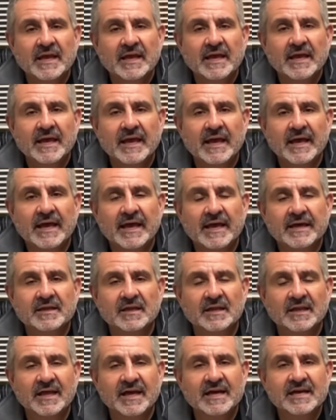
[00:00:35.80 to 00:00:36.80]
at
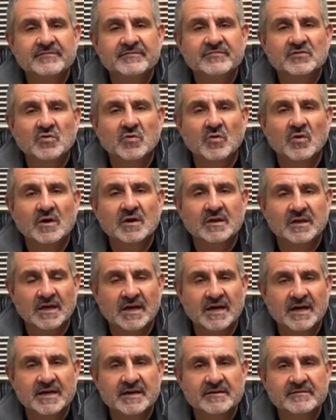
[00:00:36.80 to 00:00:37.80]

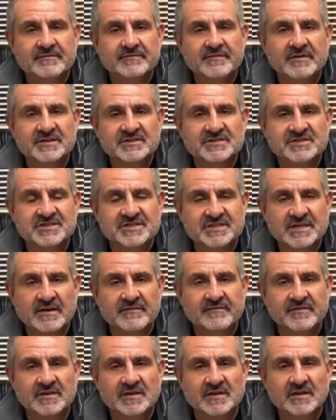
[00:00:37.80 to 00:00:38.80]

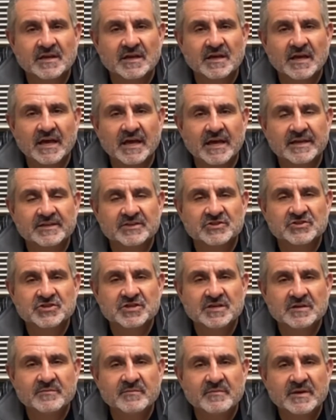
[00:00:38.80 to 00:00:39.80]
lifetalklive7 at
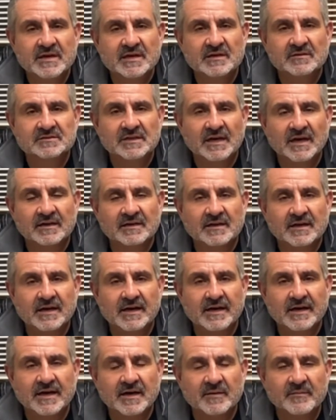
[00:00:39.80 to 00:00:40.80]

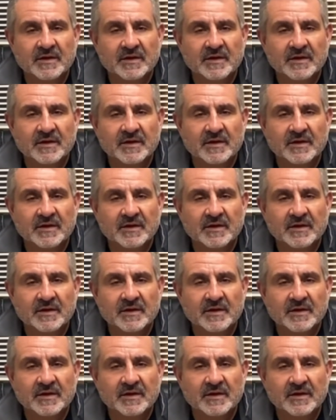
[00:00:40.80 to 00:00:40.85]
gmail.com,